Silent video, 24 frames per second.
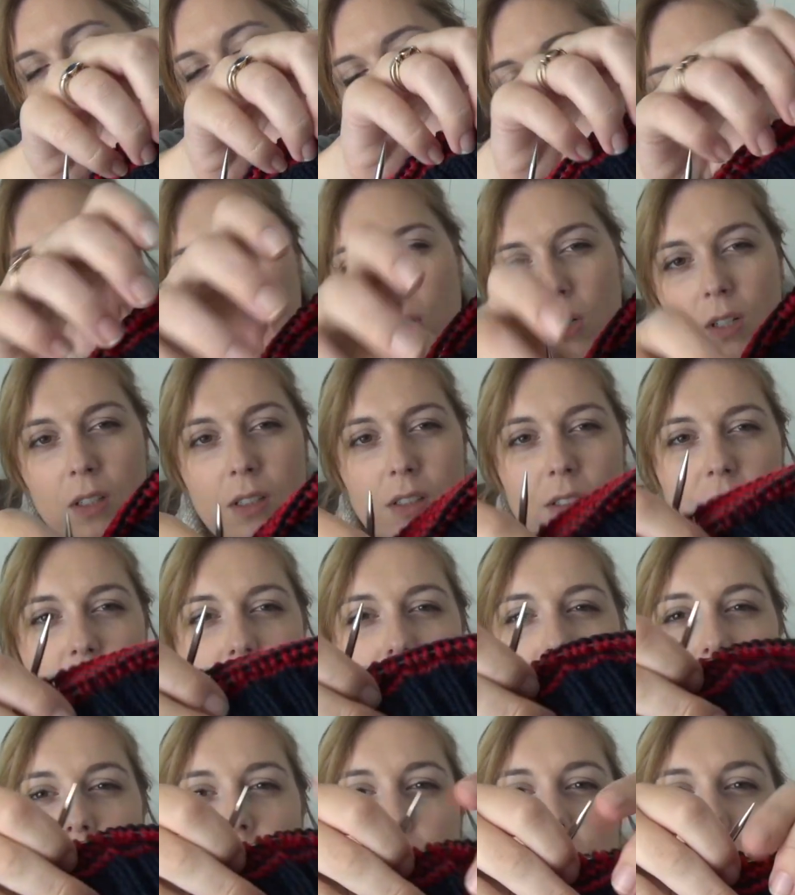two
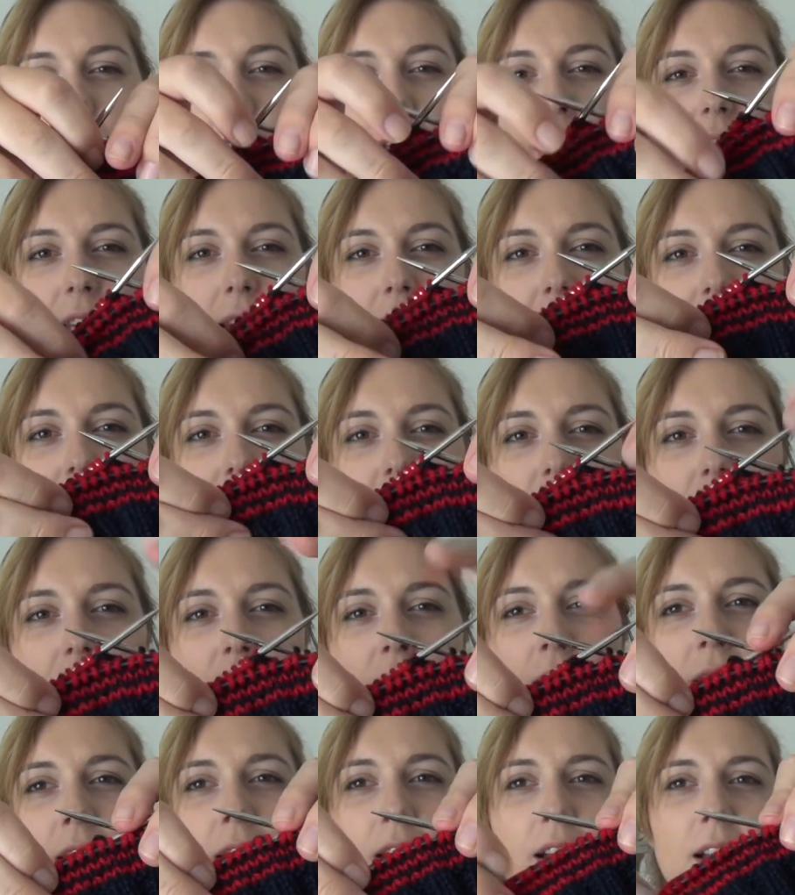colors together
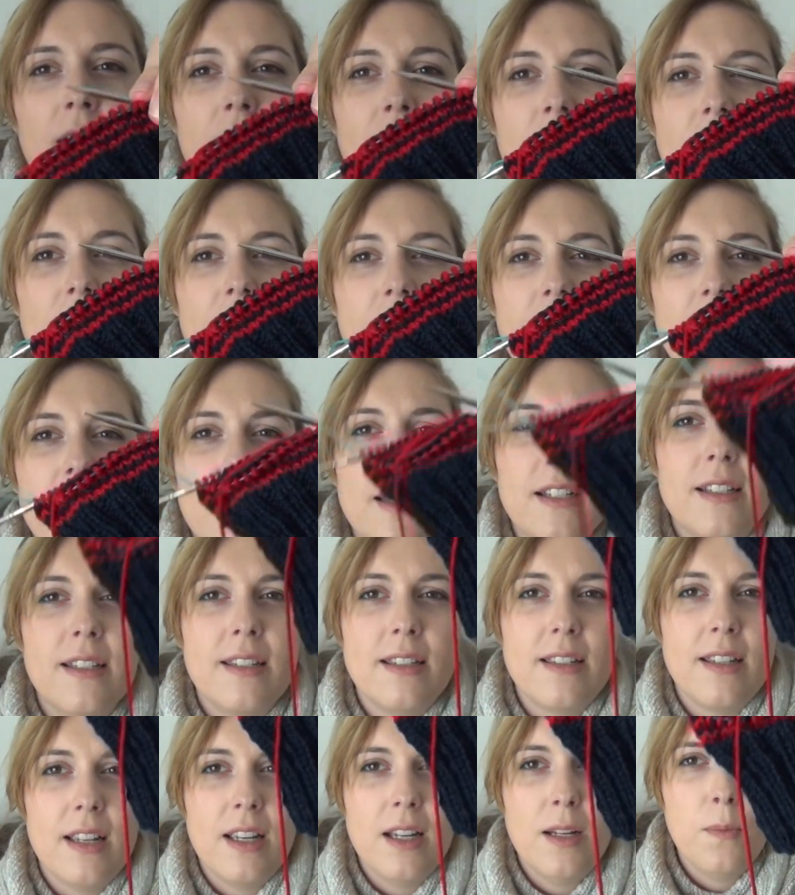in the
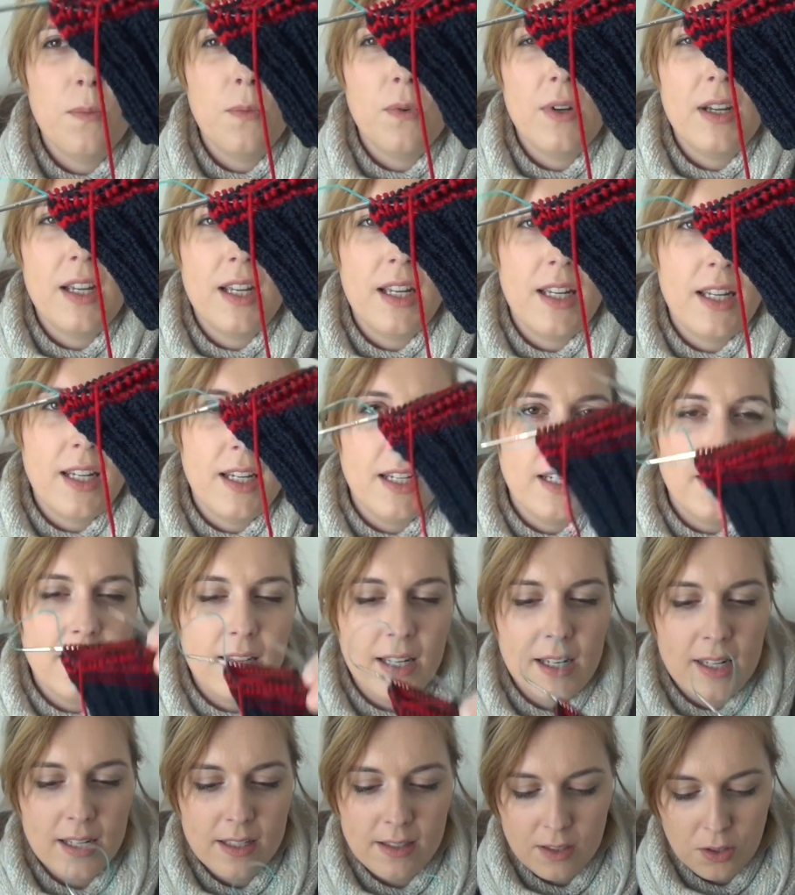same way
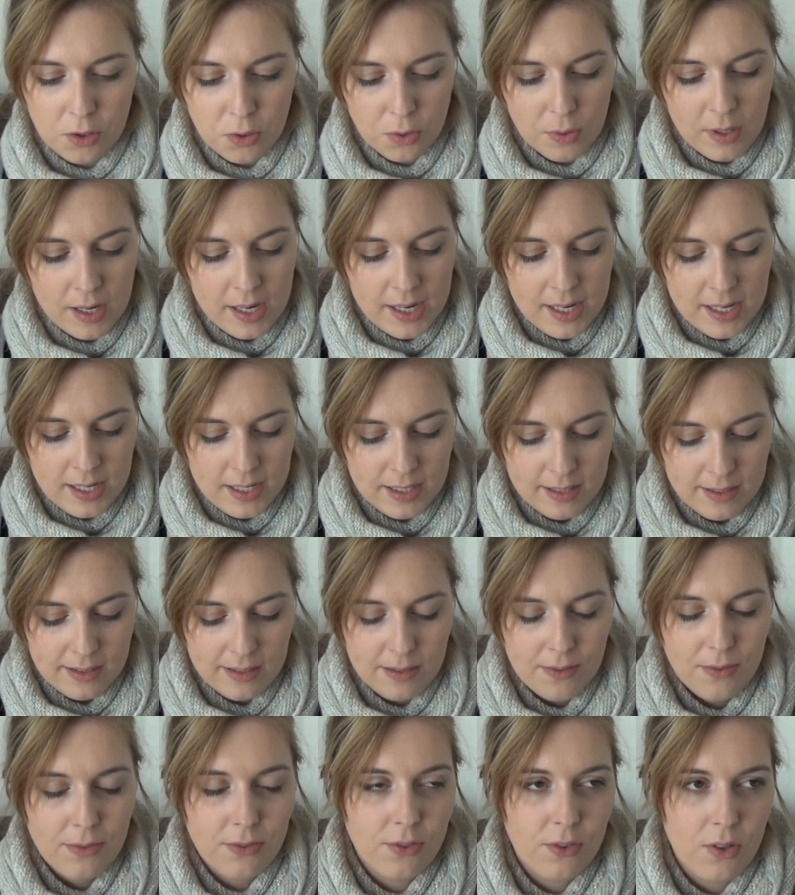that
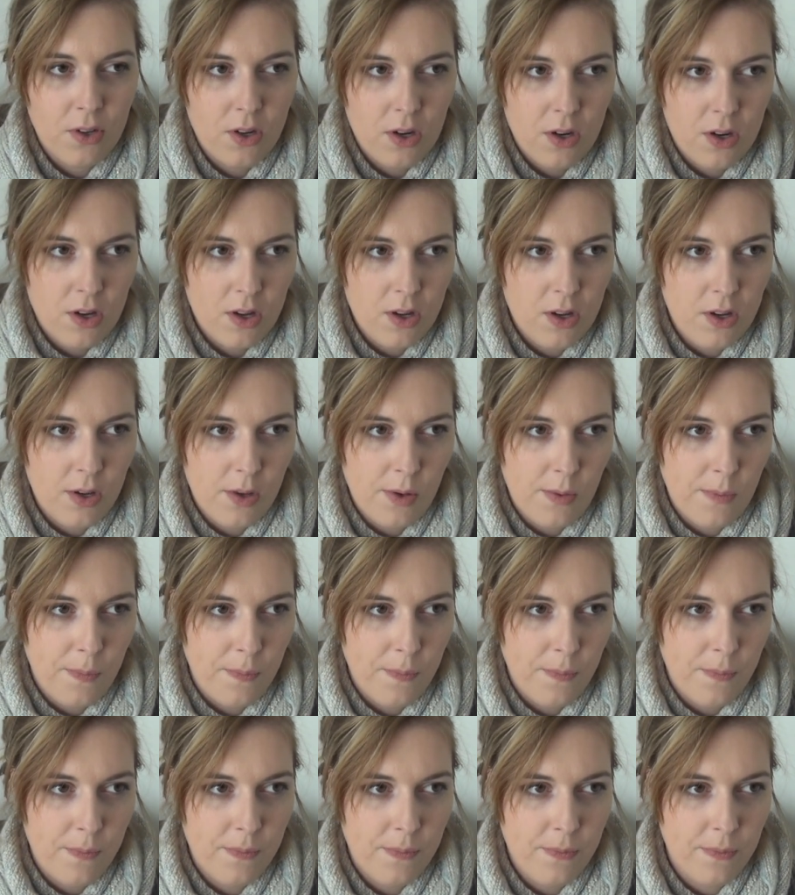Grace
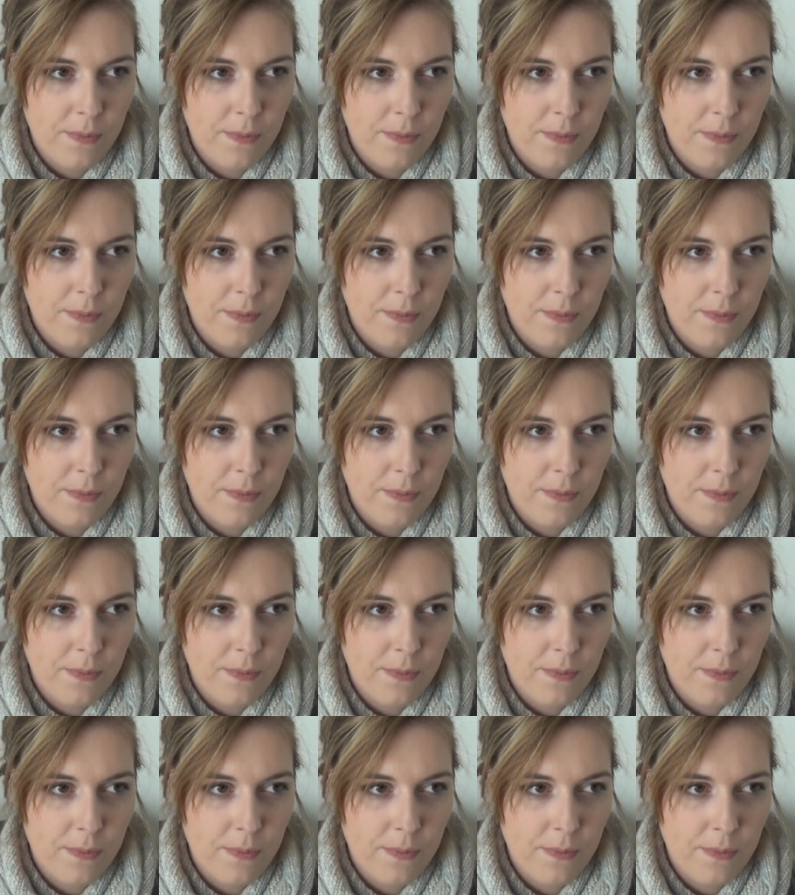from,